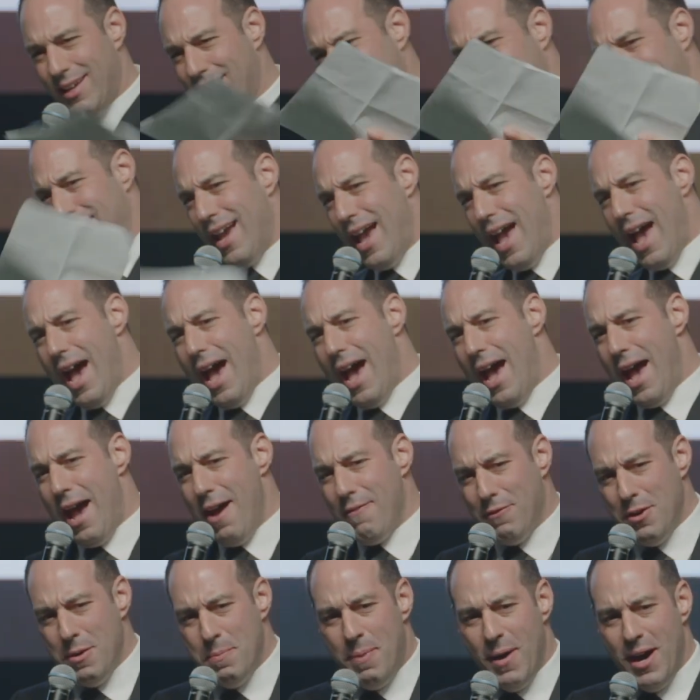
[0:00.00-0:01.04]
Yeah,
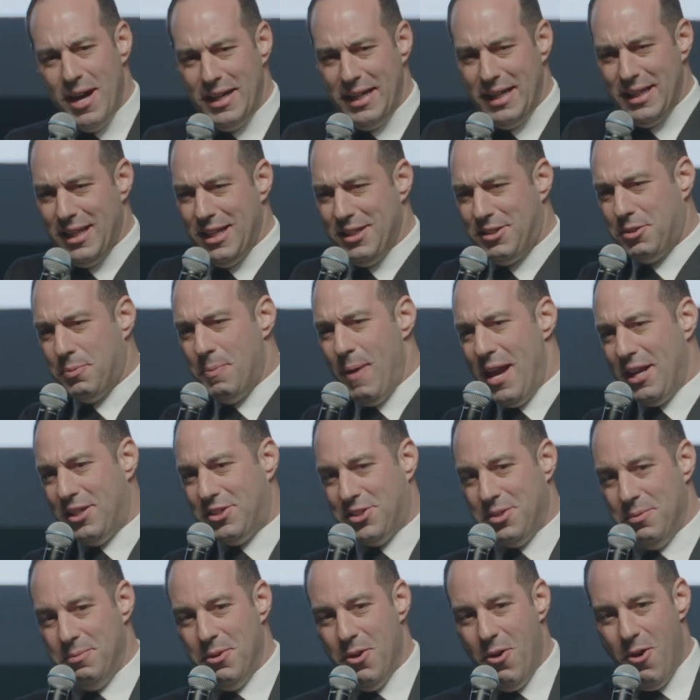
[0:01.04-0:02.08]
everybody, let's make
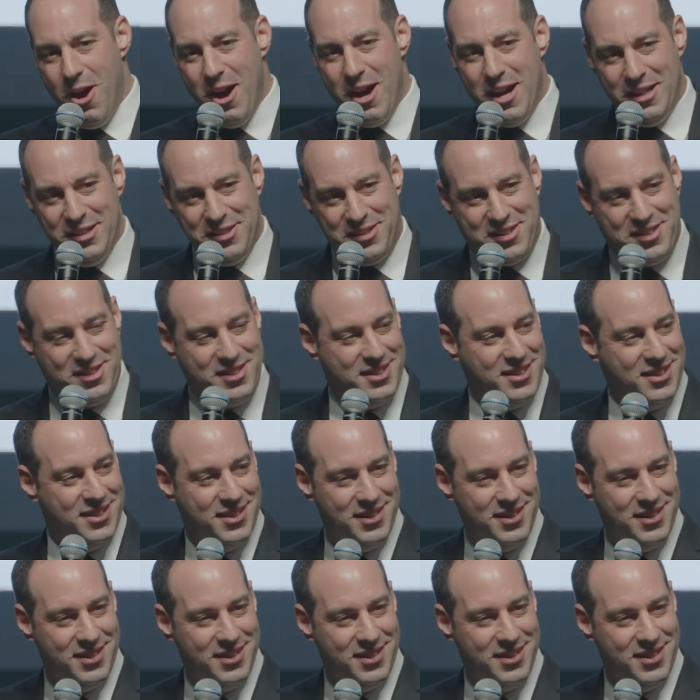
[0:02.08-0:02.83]
some noise.